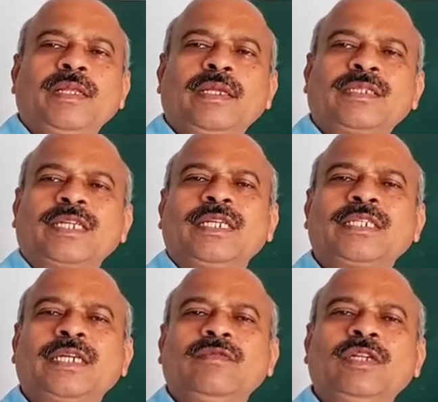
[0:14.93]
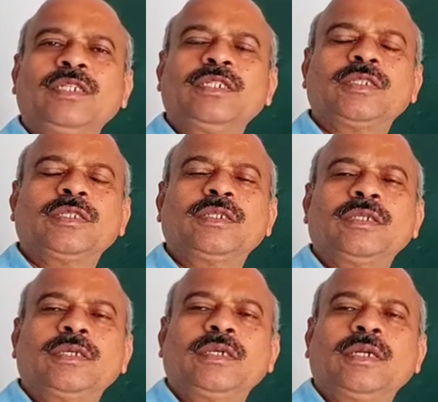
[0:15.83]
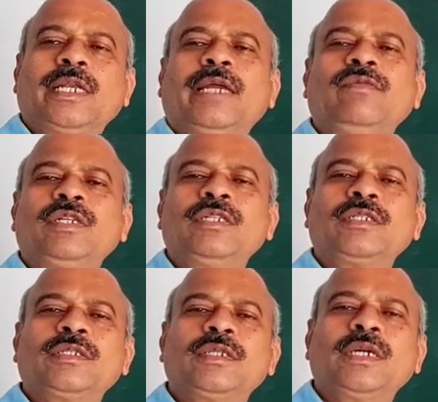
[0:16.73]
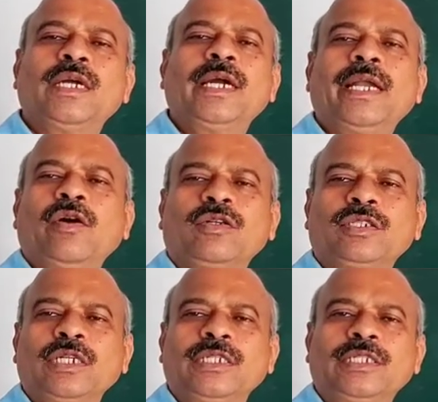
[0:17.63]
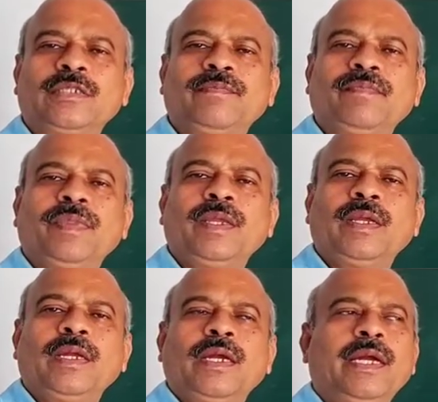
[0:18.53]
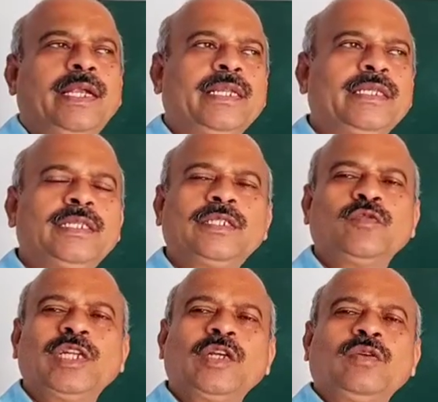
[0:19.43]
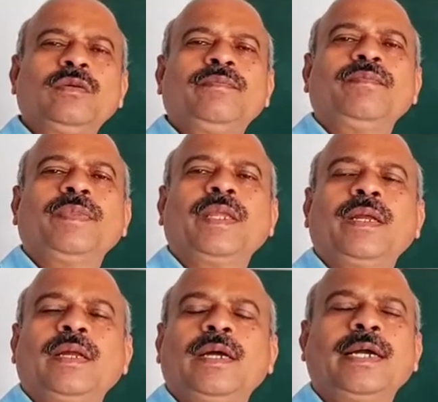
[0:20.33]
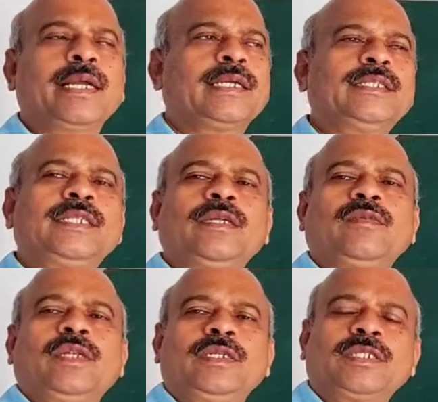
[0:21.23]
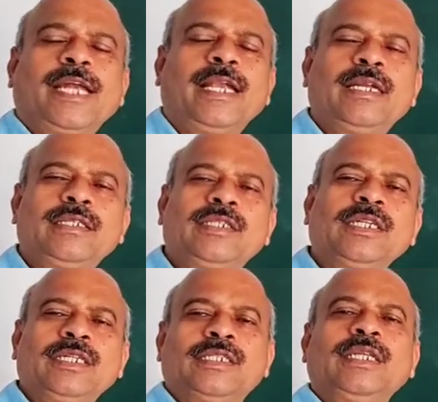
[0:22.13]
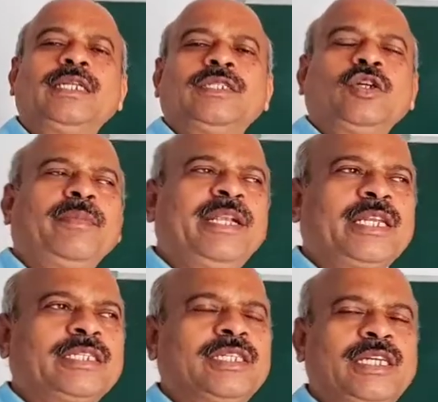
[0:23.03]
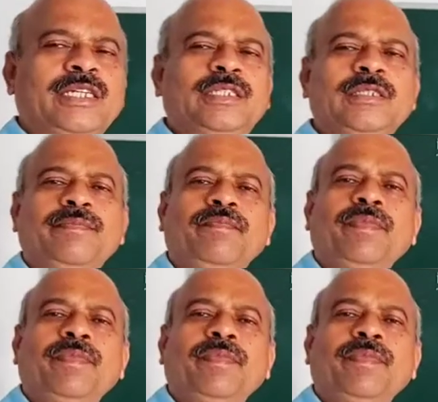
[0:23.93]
the series converges, diverges and oscillates. And in this video, I consider one standard series, that is geometric series.